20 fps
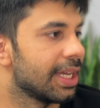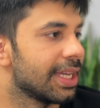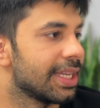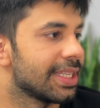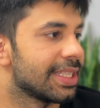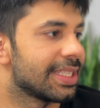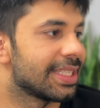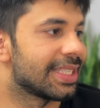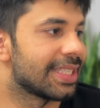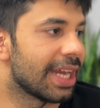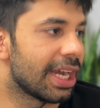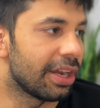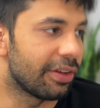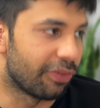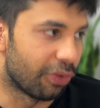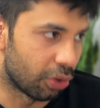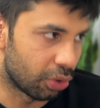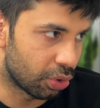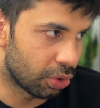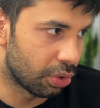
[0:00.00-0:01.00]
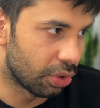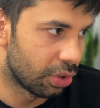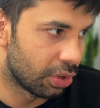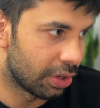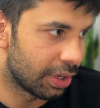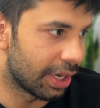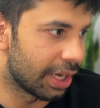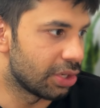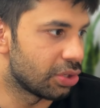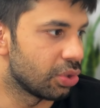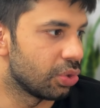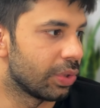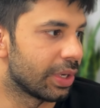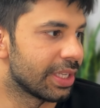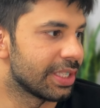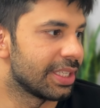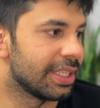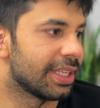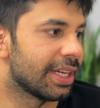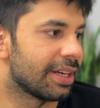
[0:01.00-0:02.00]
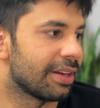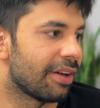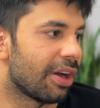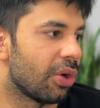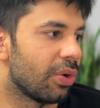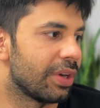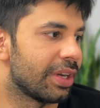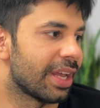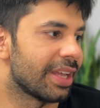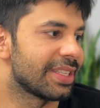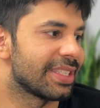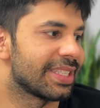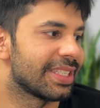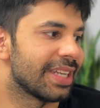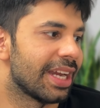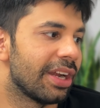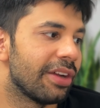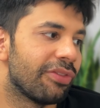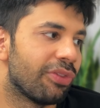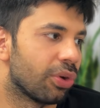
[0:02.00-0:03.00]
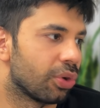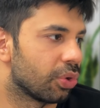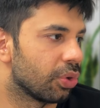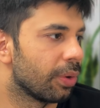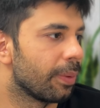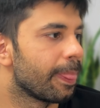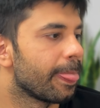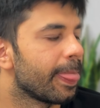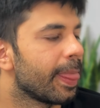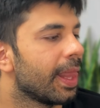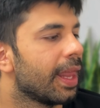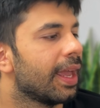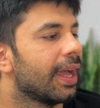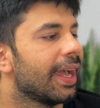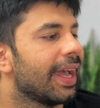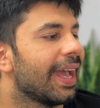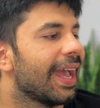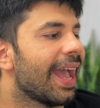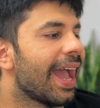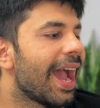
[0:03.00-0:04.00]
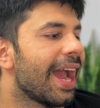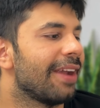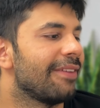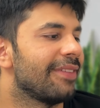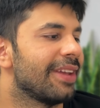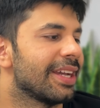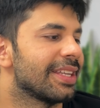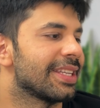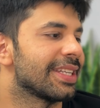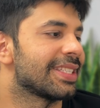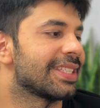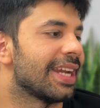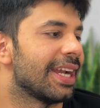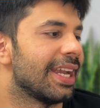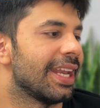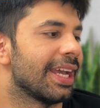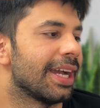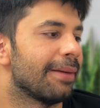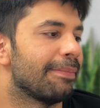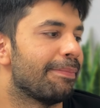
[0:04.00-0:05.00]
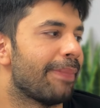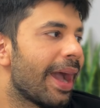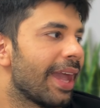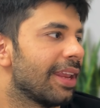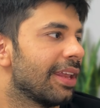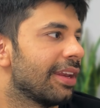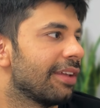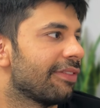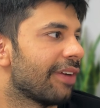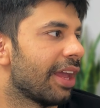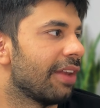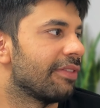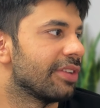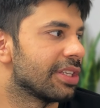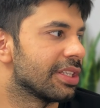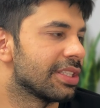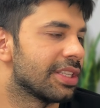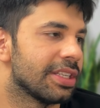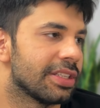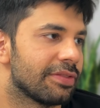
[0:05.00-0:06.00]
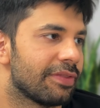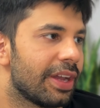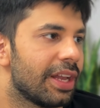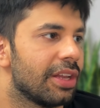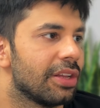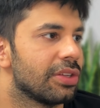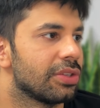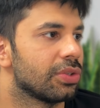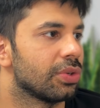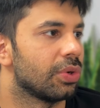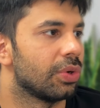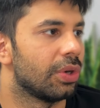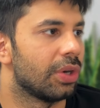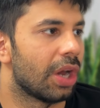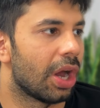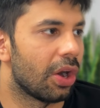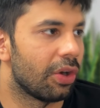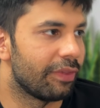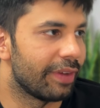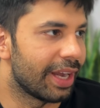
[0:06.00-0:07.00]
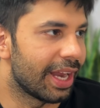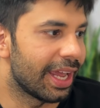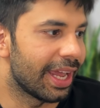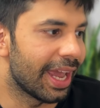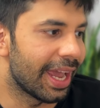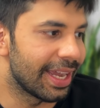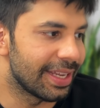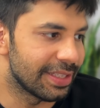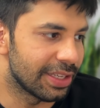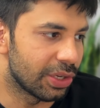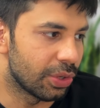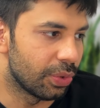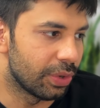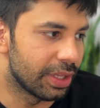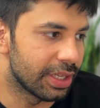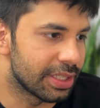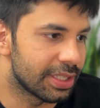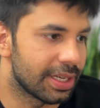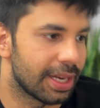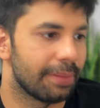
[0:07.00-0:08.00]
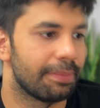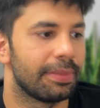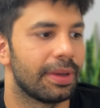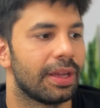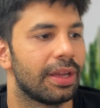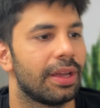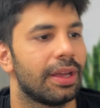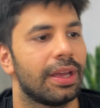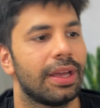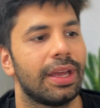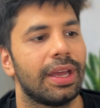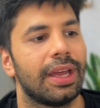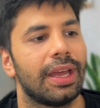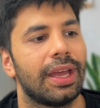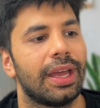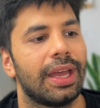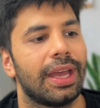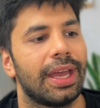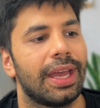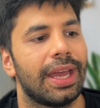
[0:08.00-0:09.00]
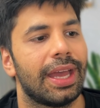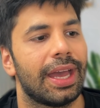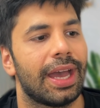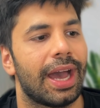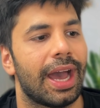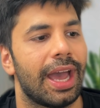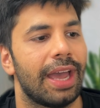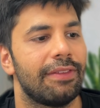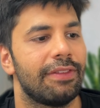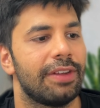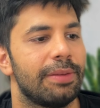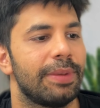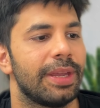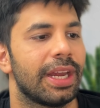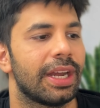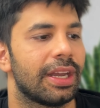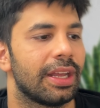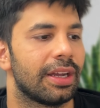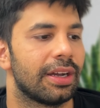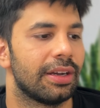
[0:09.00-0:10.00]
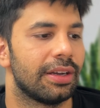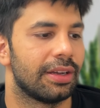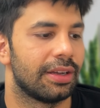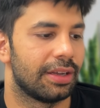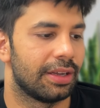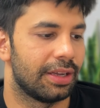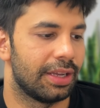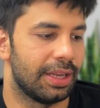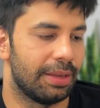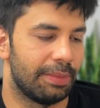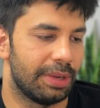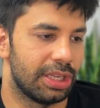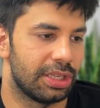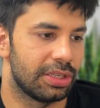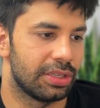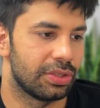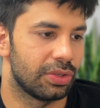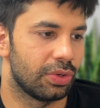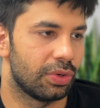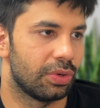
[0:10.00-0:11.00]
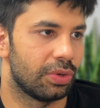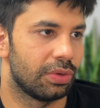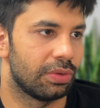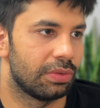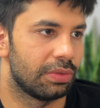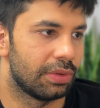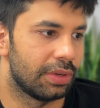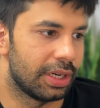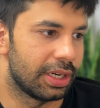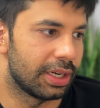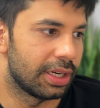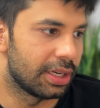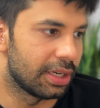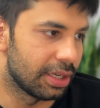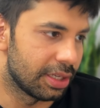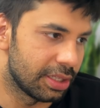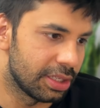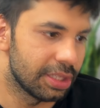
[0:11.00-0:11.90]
send photo, right? So you can see that how it has send photo. And we are just sending a binary file, which is this file. So now when I execute this step, I be getting a image. So let it run